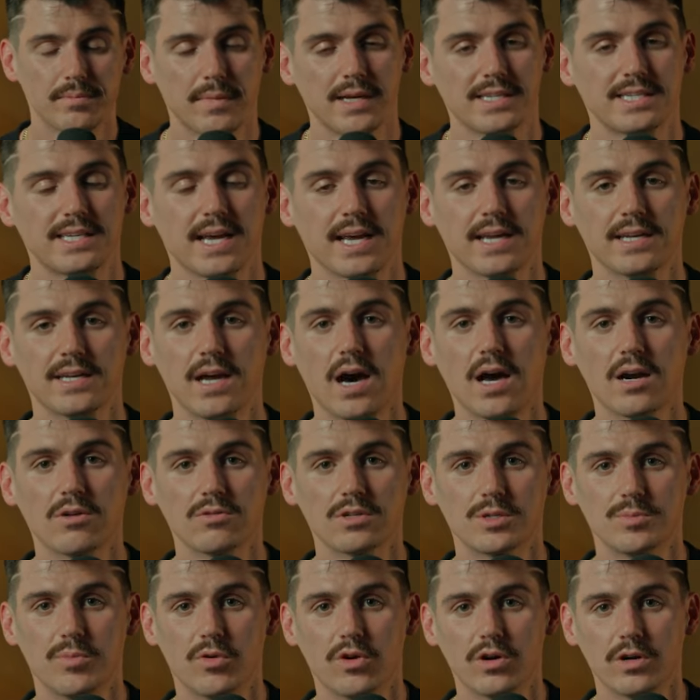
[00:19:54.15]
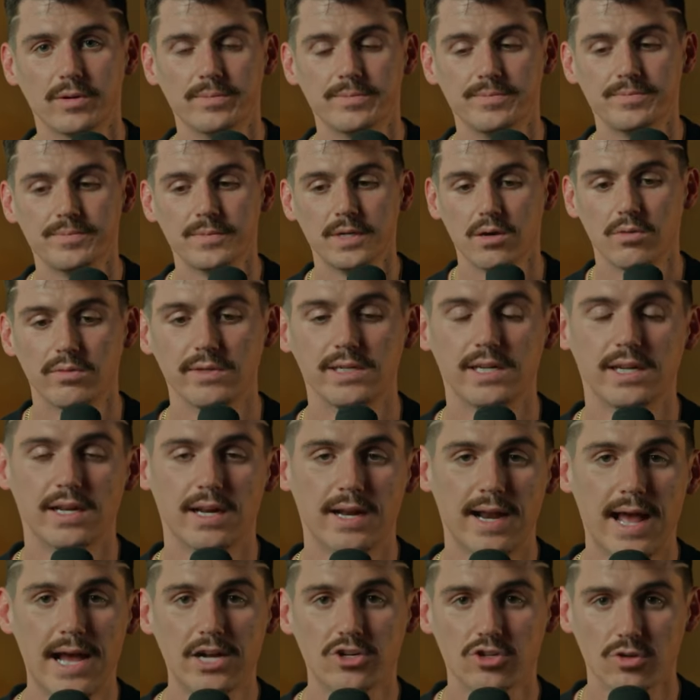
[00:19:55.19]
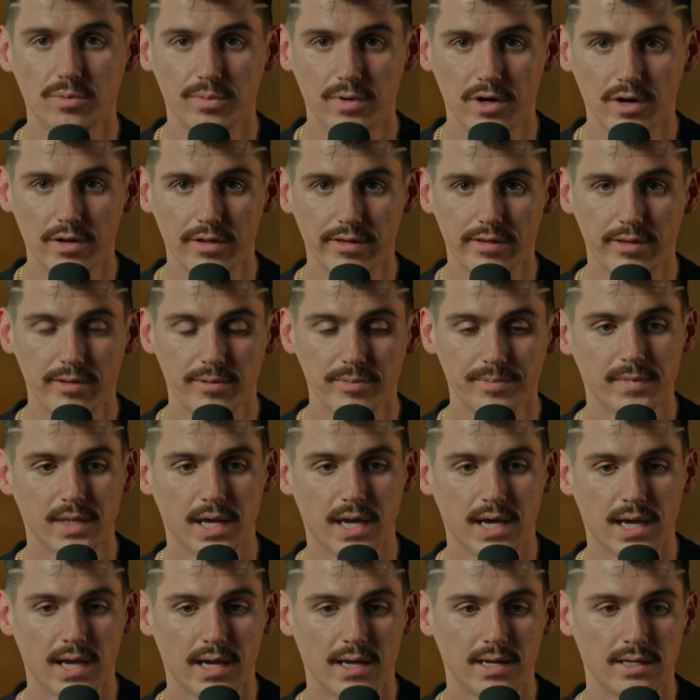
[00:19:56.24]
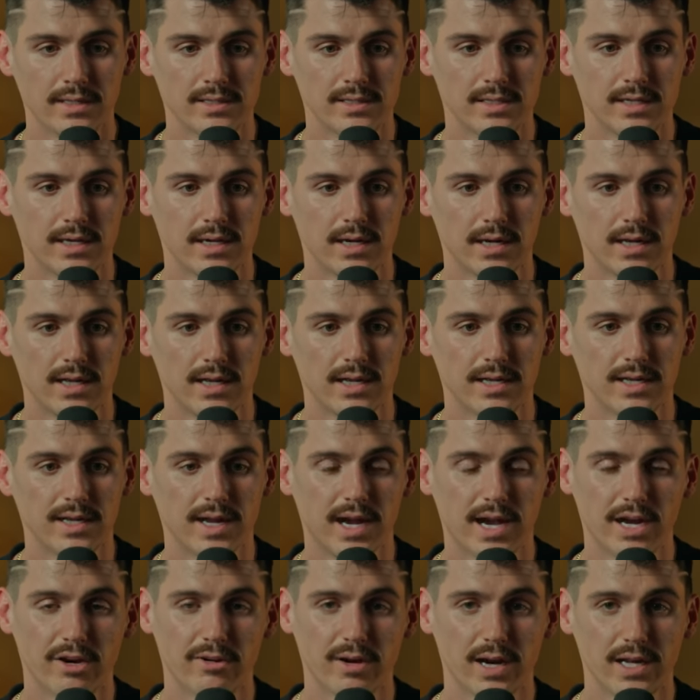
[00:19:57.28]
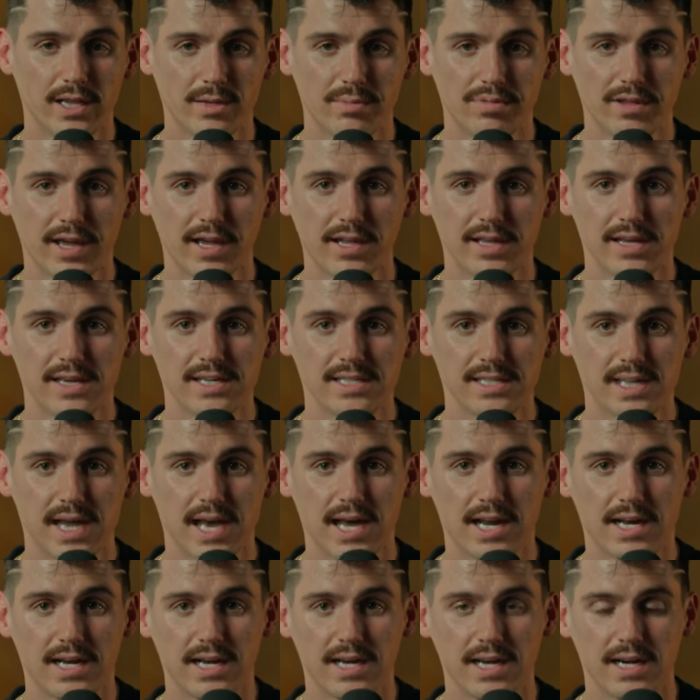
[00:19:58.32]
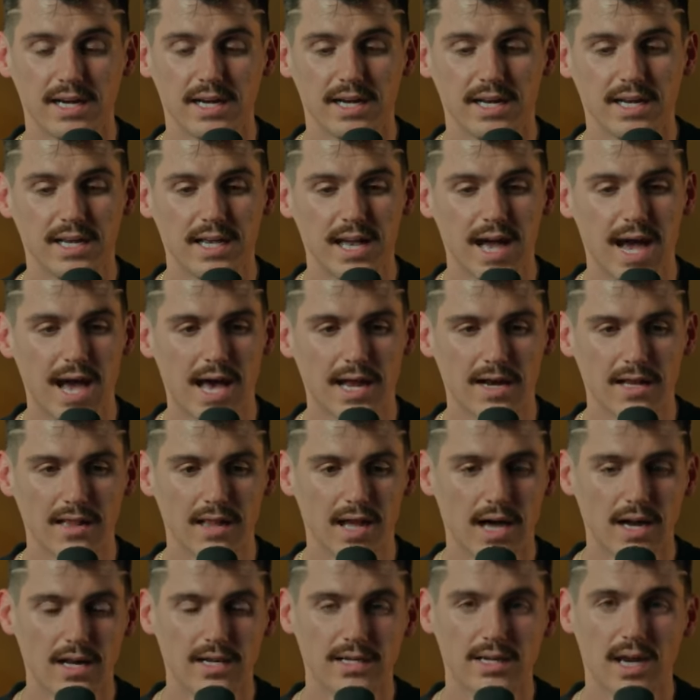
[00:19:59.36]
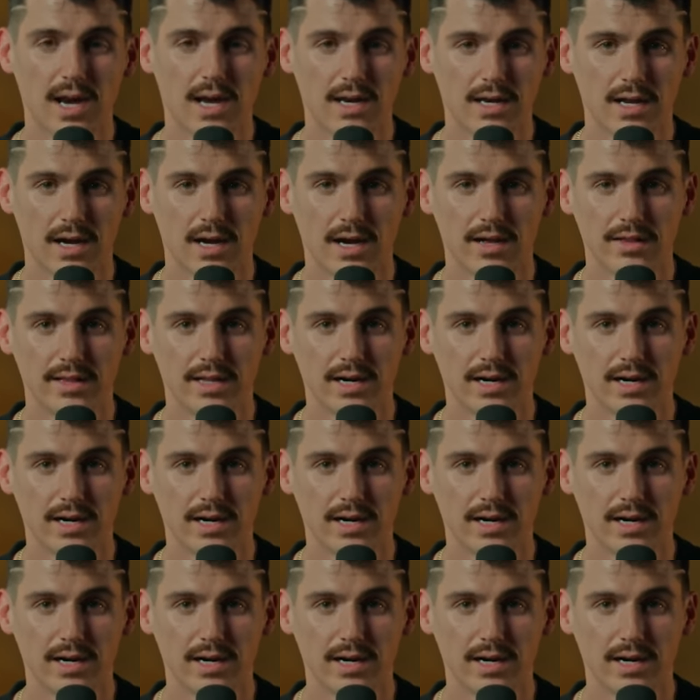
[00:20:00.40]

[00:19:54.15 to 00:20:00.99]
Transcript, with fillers: my second daughter was born we did a natural birth, and you know I created the playlist. I had a I had a lot of Donda on